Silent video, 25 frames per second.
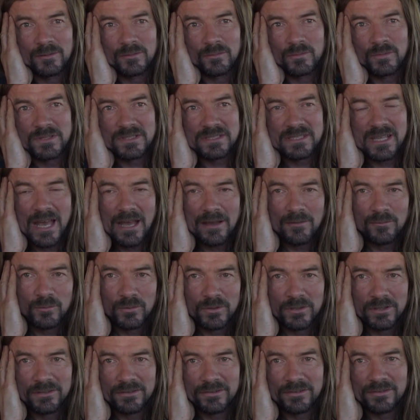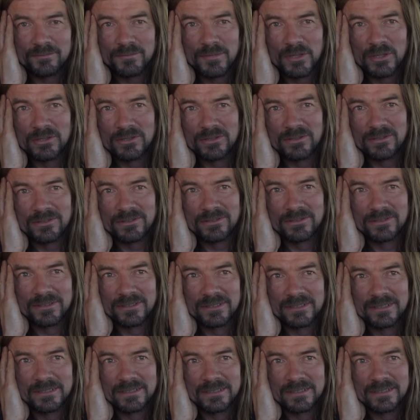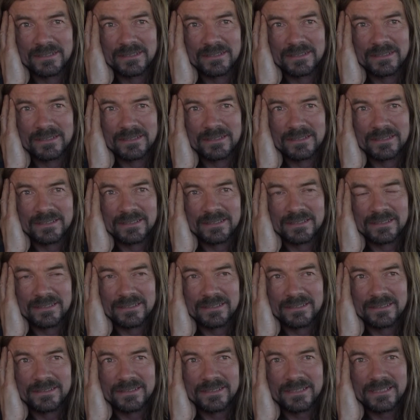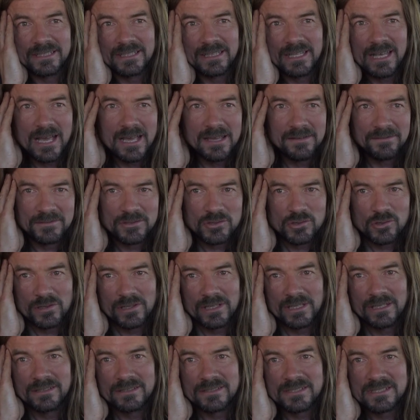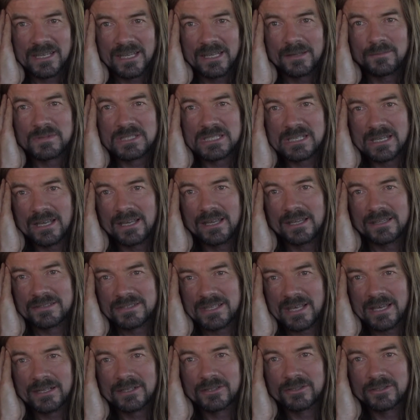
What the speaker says: Was that worth more than a live tree the same size that I